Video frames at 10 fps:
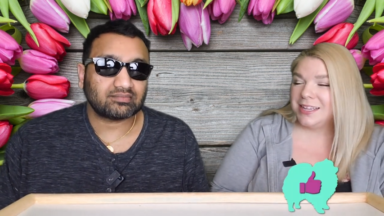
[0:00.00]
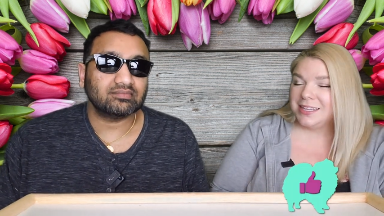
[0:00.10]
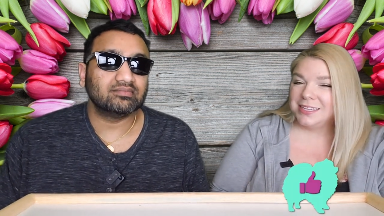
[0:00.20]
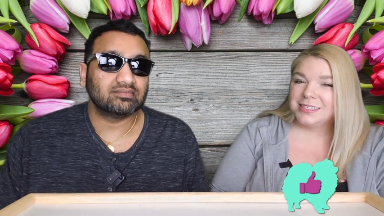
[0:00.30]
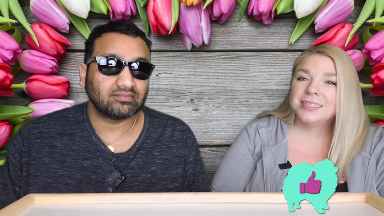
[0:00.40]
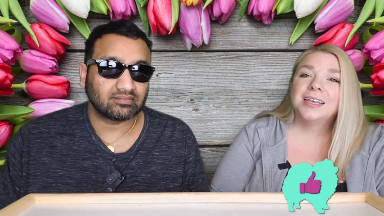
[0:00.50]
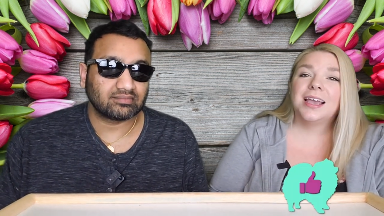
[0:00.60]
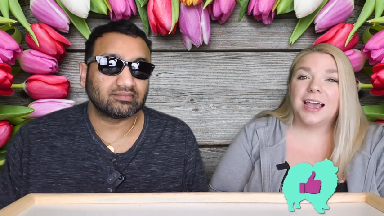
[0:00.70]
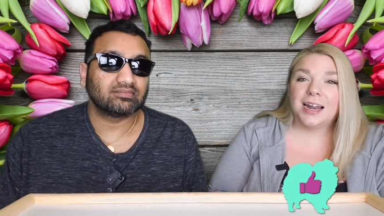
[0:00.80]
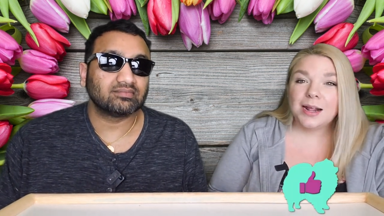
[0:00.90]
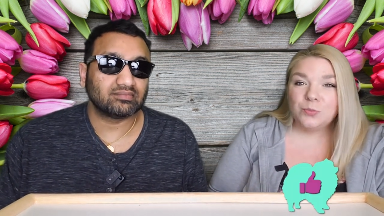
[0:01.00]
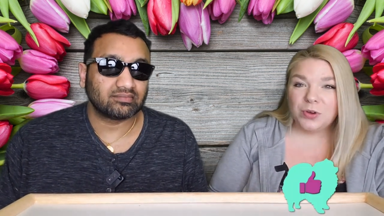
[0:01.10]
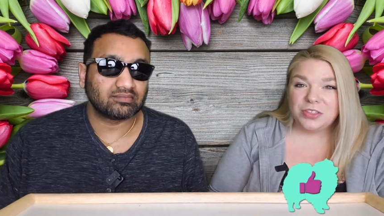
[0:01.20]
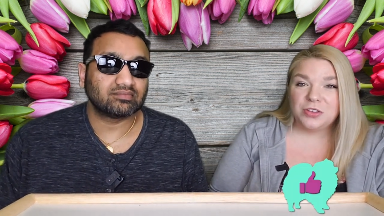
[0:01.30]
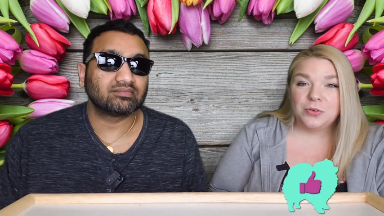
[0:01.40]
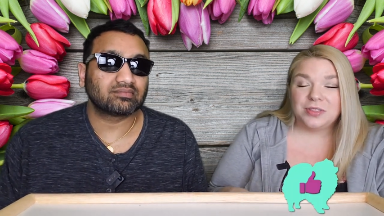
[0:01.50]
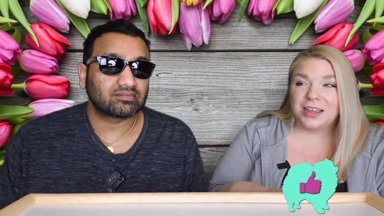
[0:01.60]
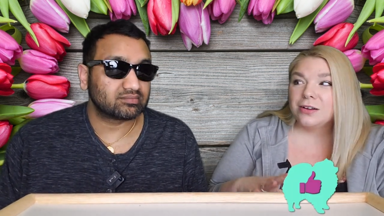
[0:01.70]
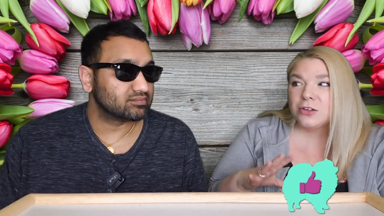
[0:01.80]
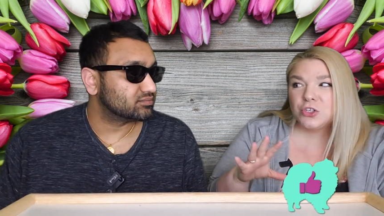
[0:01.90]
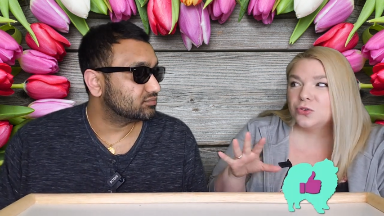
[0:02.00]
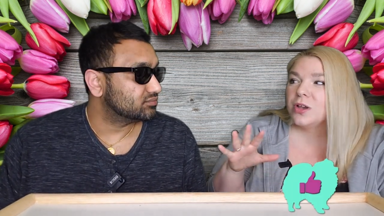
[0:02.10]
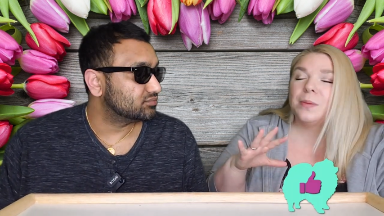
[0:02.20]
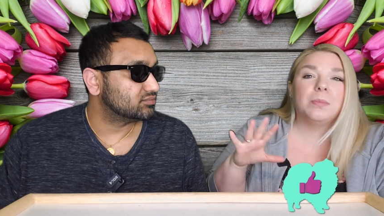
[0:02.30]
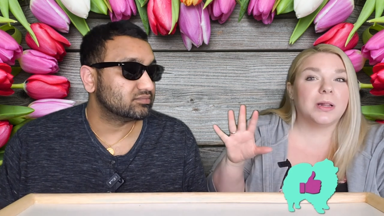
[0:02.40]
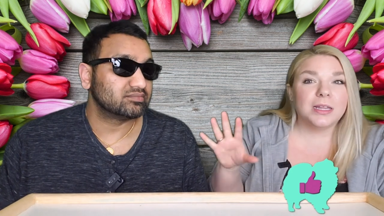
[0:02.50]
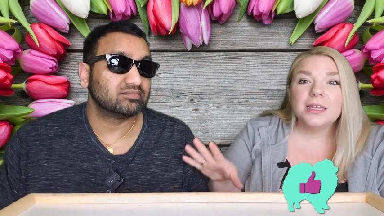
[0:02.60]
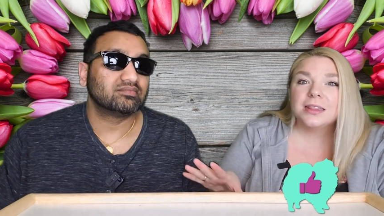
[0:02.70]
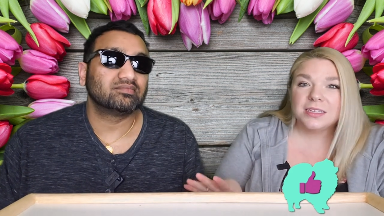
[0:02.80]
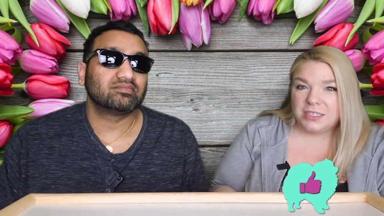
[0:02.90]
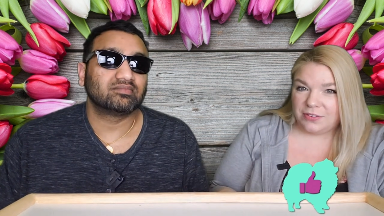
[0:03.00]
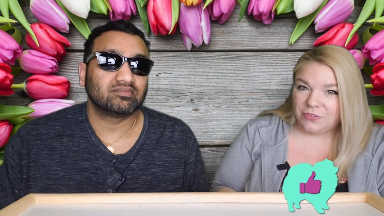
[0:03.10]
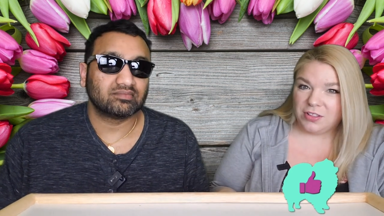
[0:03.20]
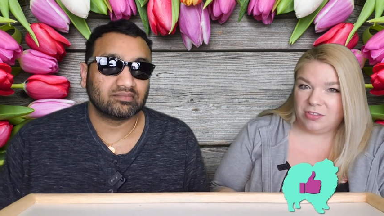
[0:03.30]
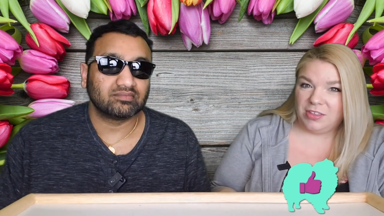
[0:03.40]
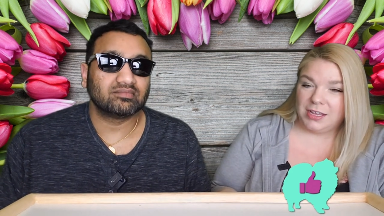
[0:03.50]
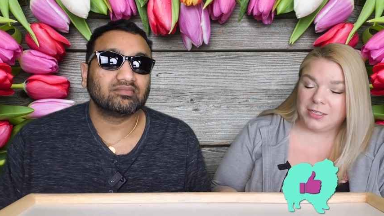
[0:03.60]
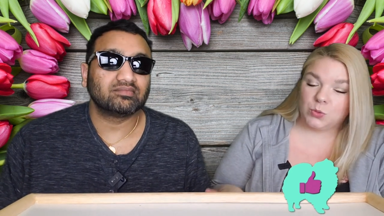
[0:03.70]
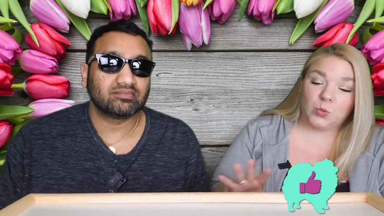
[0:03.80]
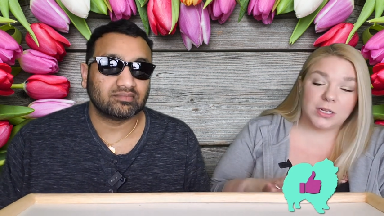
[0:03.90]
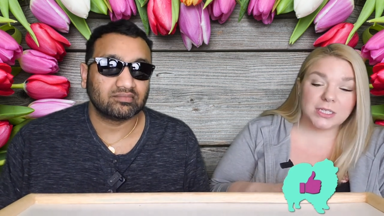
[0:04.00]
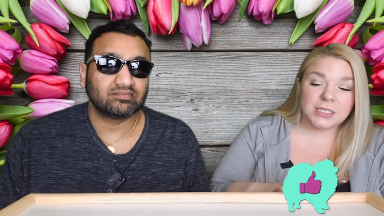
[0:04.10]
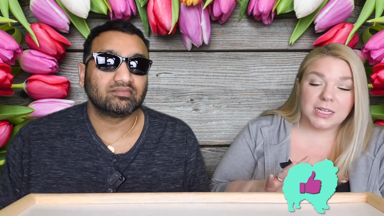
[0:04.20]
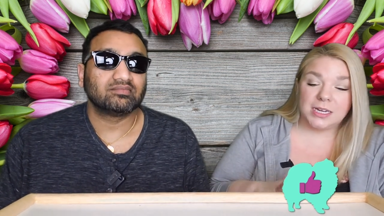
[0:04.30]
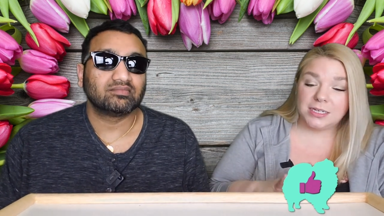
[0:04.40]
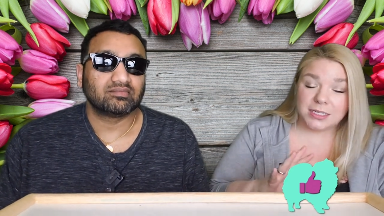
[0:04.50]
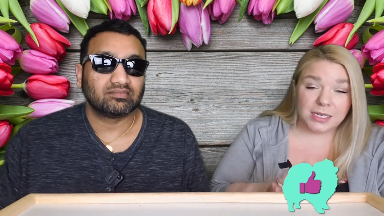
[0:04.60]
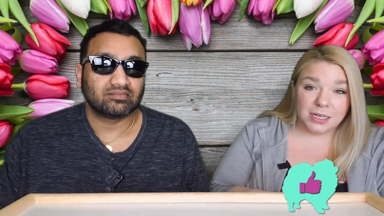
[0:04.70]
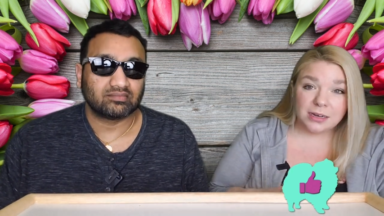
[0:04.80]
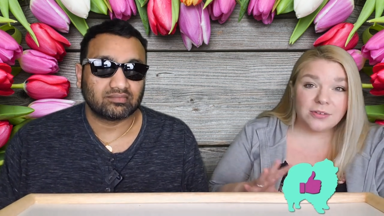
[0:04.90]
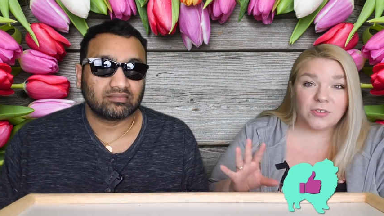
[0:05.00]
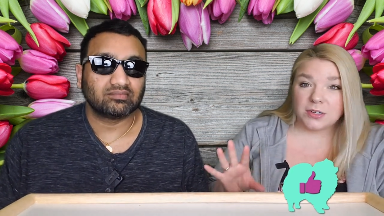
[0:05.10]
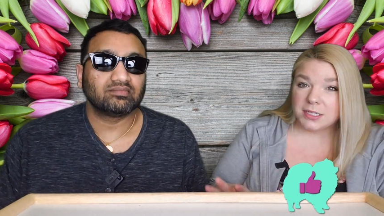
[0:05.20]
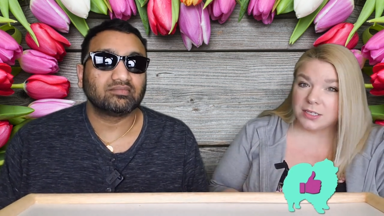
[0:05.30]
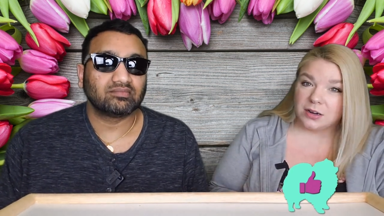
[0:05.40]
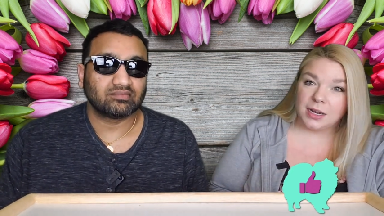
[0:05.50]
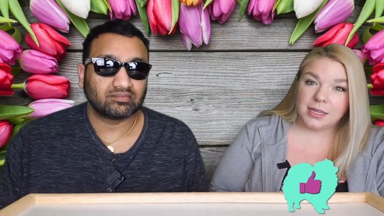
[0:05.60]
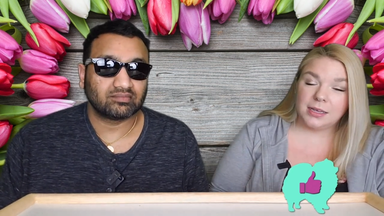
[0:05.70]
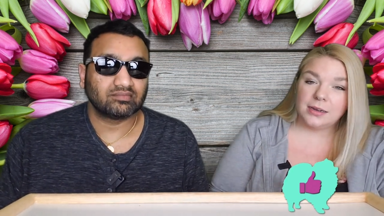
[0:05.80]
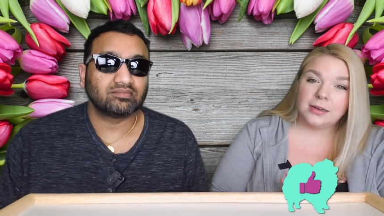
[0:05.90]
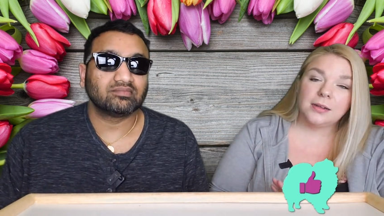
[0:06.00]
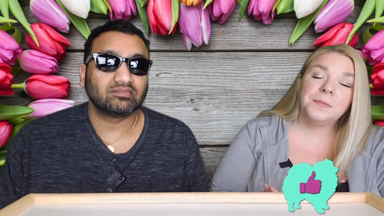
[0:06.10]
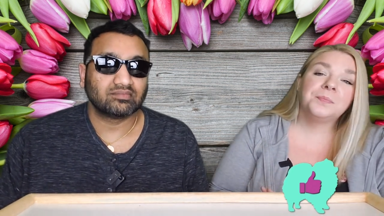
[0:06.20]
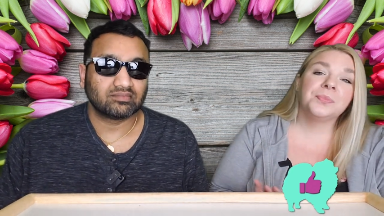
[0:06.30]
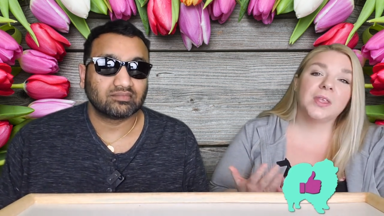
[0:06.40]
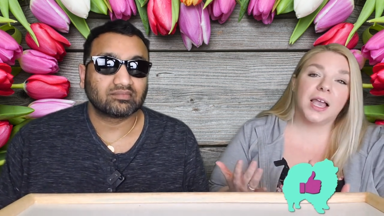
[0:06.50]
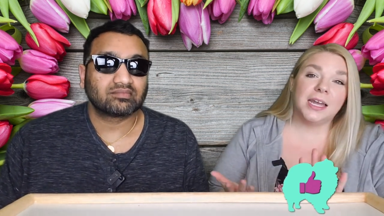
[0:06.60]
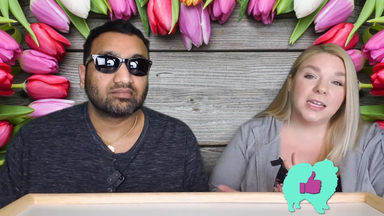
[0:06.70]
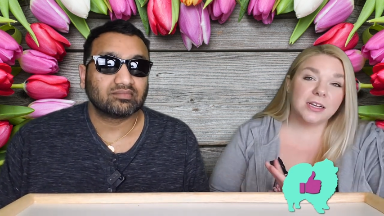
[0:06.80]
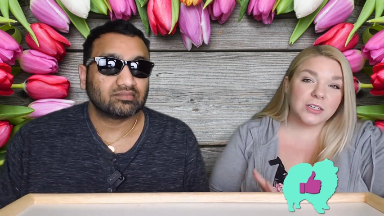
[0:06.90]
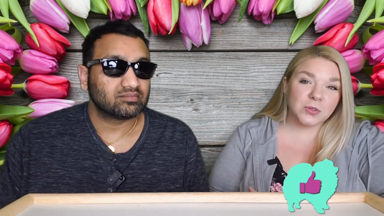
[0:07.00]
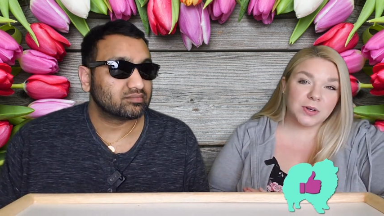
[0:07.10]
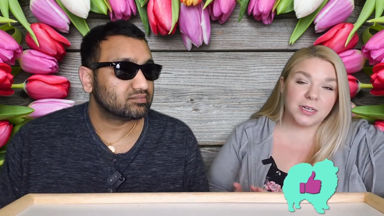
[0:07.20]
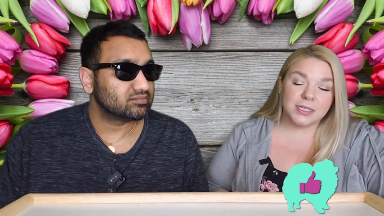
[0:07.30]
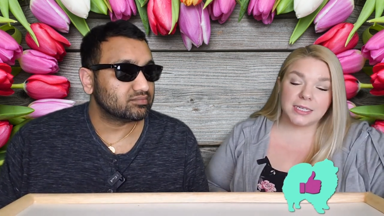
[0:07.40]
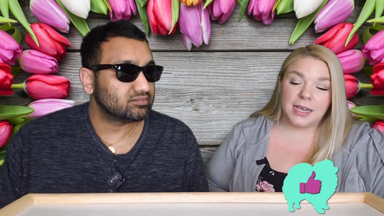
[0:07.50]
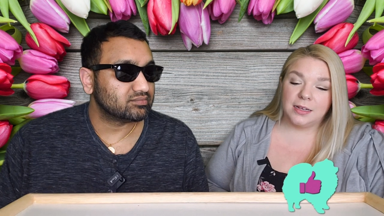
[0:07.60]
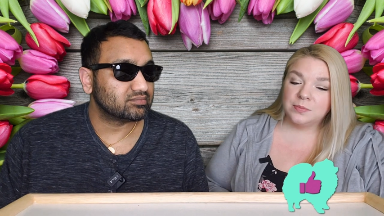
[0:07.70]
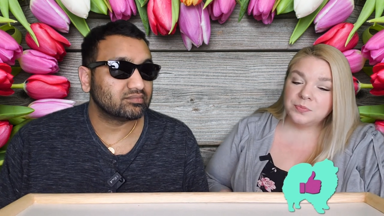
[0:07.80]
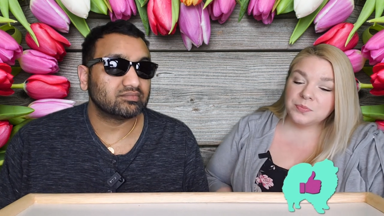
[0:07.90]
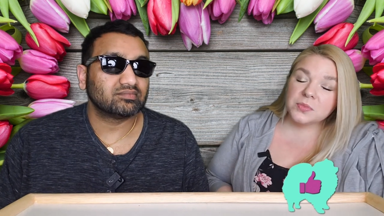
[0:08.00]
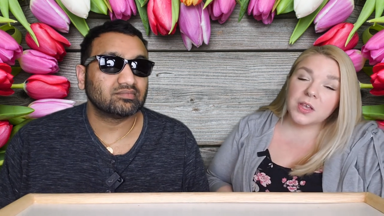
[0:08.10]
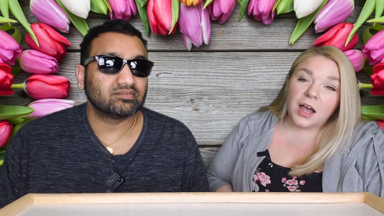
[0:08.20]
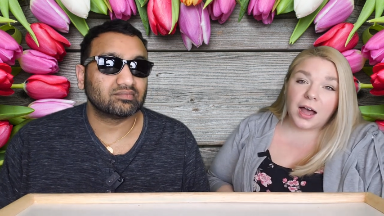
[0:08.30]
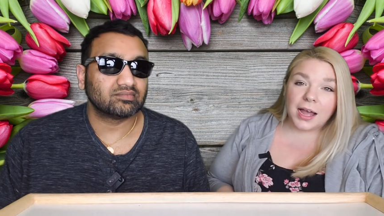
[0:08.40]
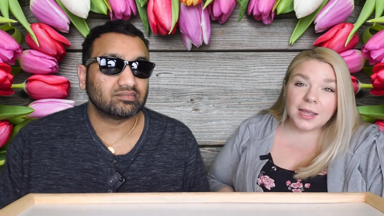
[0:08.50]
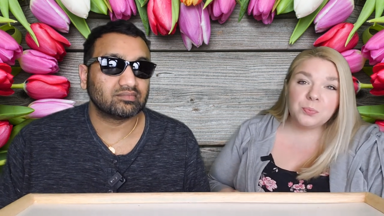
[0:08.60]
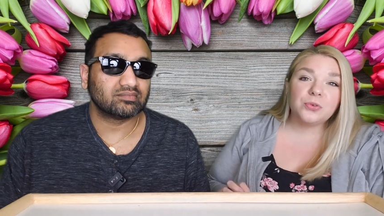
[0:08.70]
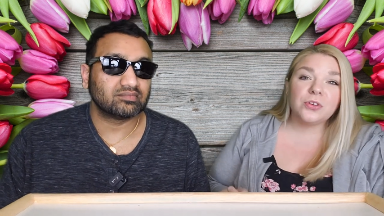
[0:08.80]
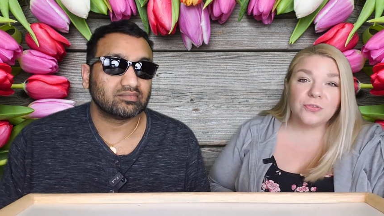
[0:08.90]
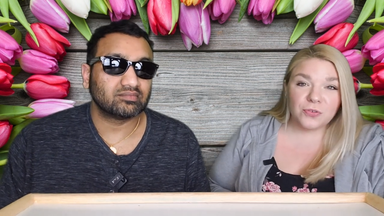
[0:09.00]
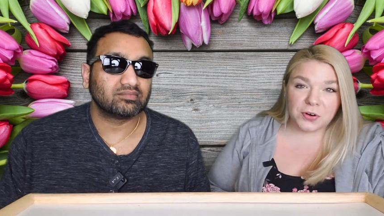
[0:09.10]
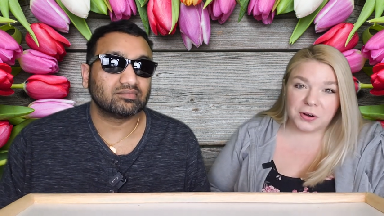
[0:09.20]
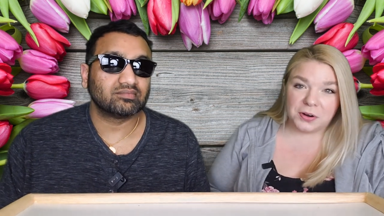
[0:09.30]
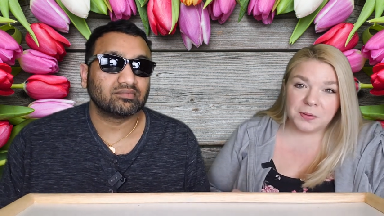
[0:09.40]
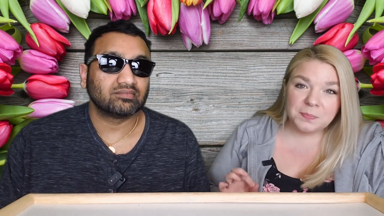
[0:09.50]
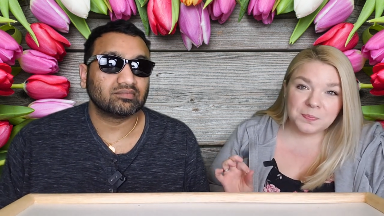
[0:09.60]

Speaker 1: this, and I'm with you. They are two completely different things once it is heated versus not heated. And here's what I'll say. I prefer